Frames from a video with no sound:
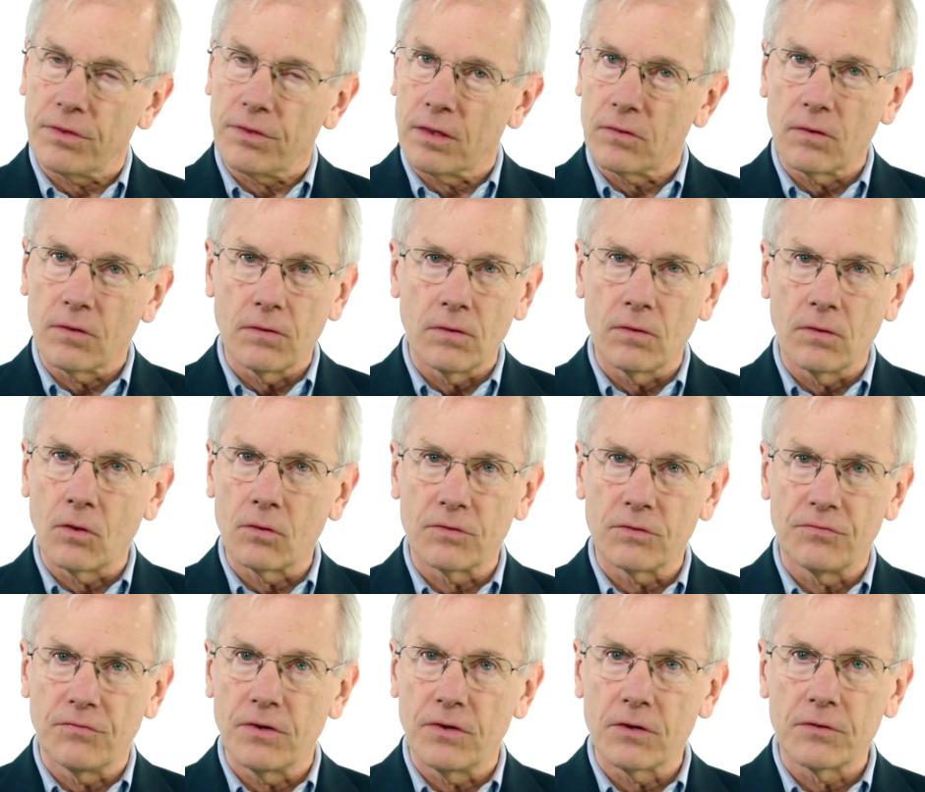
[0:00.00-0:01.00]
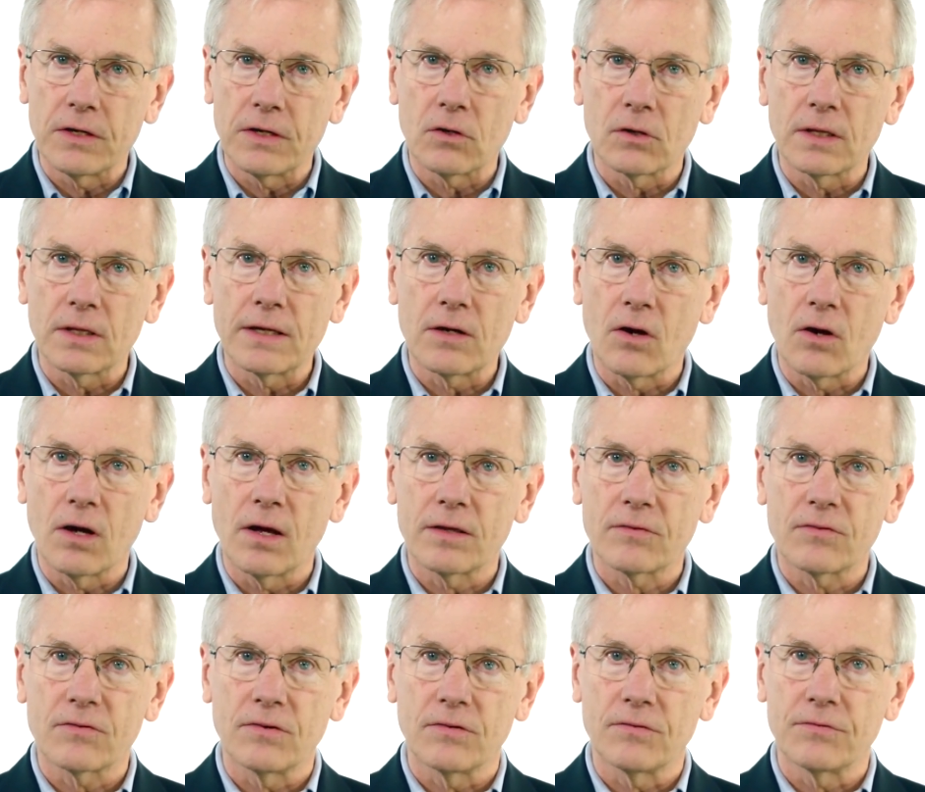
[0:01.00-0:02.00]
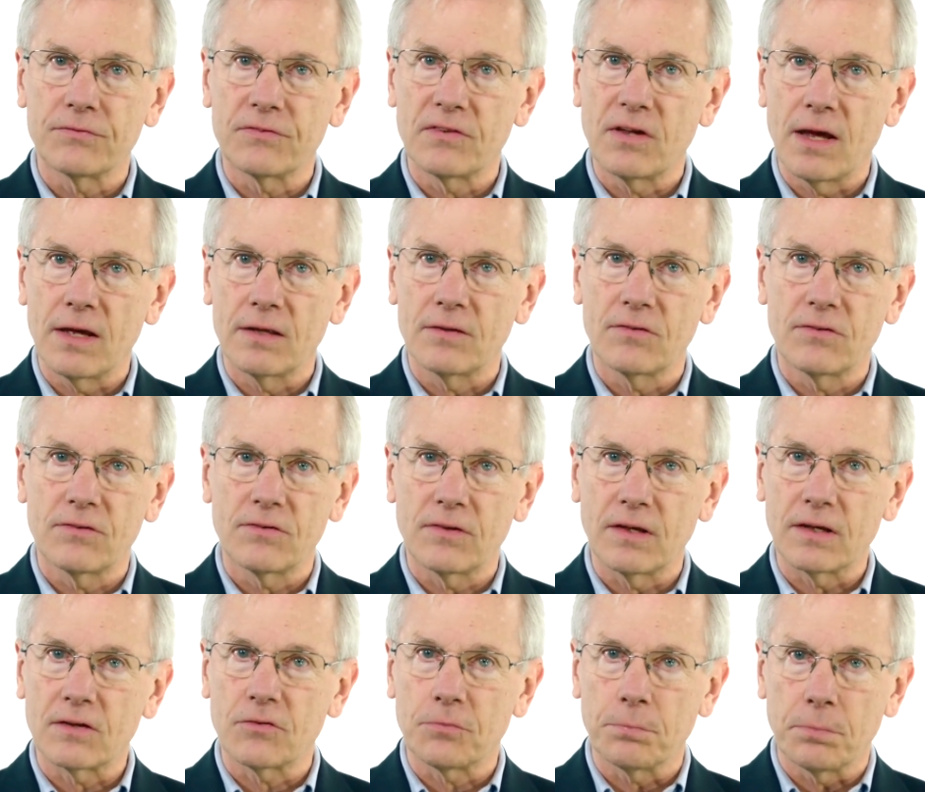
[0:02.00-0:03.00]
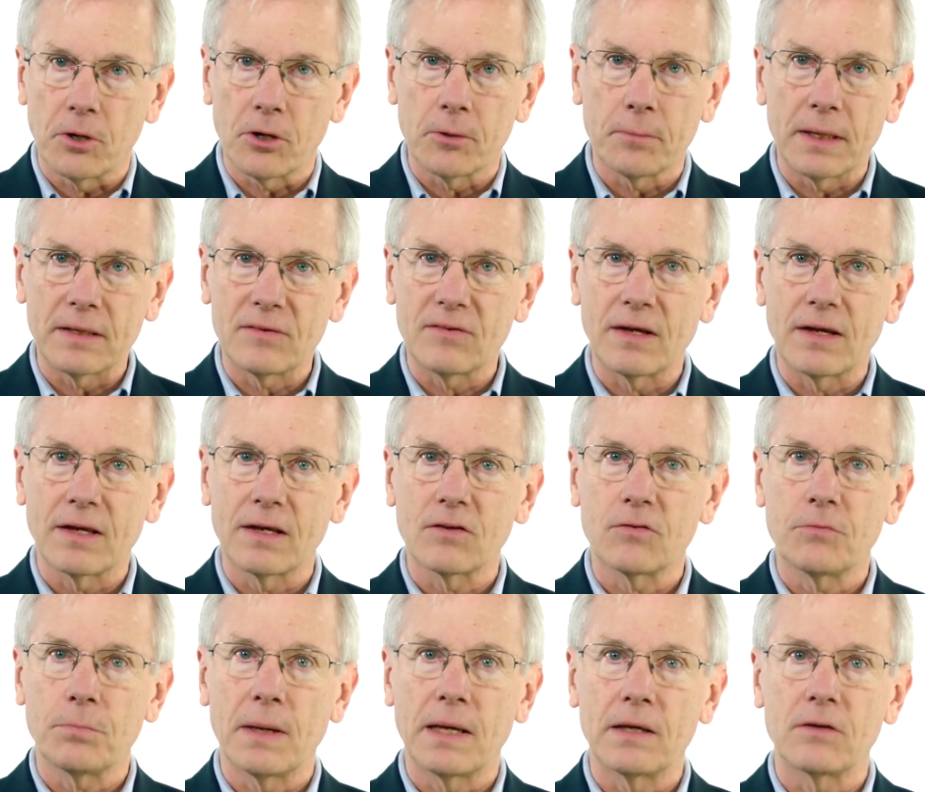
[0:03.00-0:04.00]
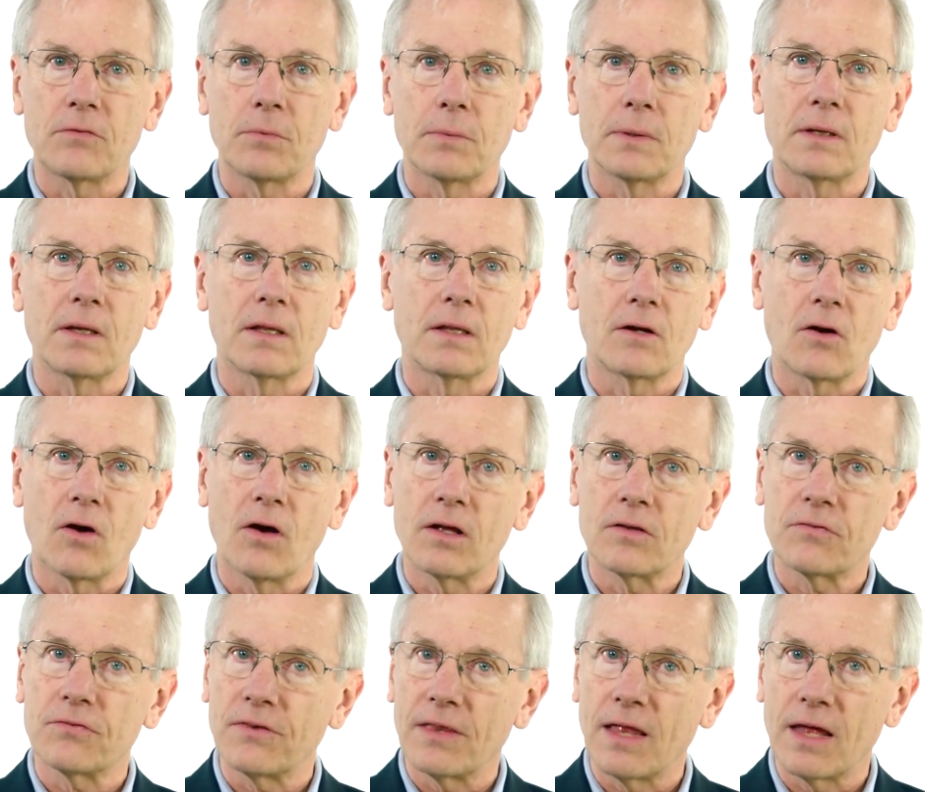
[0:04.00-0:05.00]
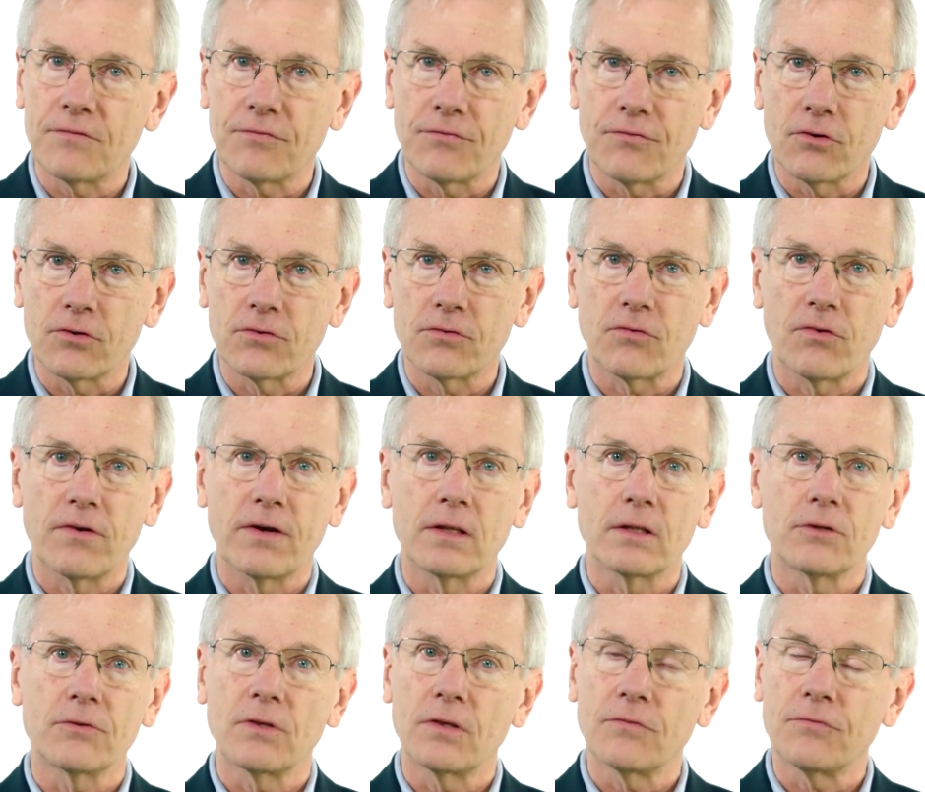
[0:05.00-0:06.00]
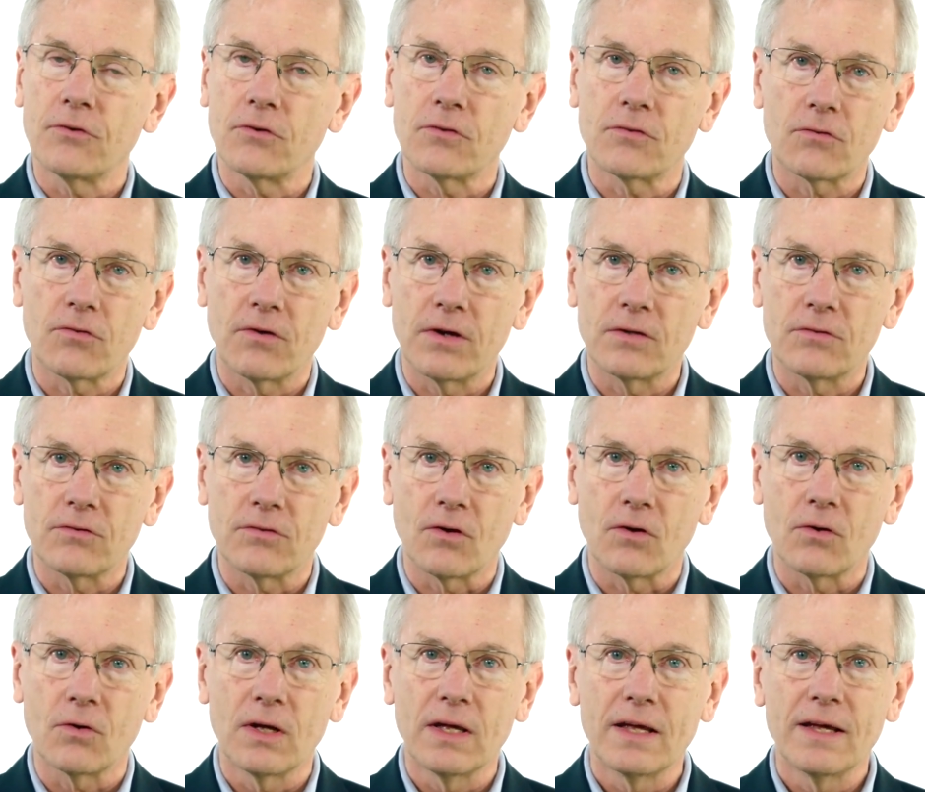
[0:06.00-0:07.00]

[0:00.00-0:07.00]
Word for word: other than those very early costs of Ted's experimenting in his basement and the cost for that first trailer and the first trade show,